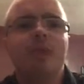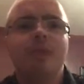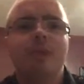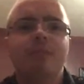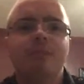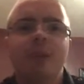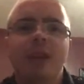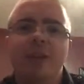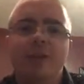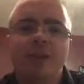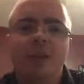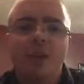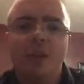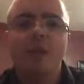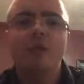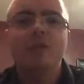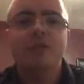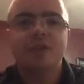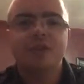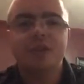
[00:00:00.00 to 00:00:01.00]
But even
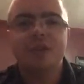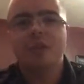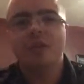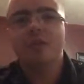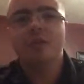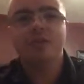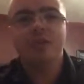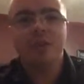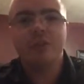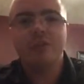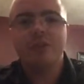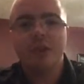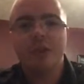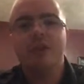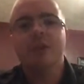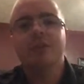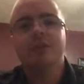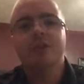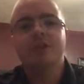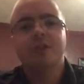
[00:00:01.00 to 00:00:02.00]
coaches can lose their
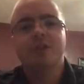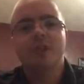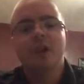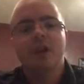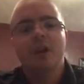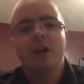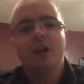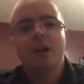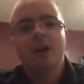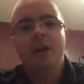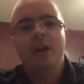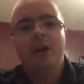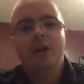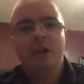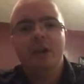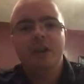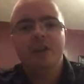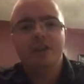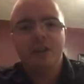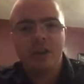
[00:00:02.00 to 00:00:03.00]
touch.
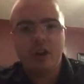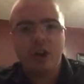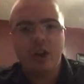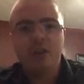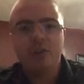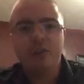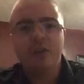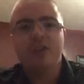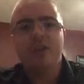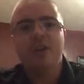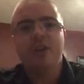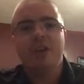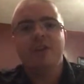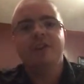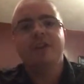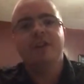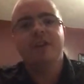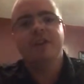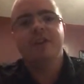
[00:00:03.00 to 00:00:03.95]
And I think Coughlin's lost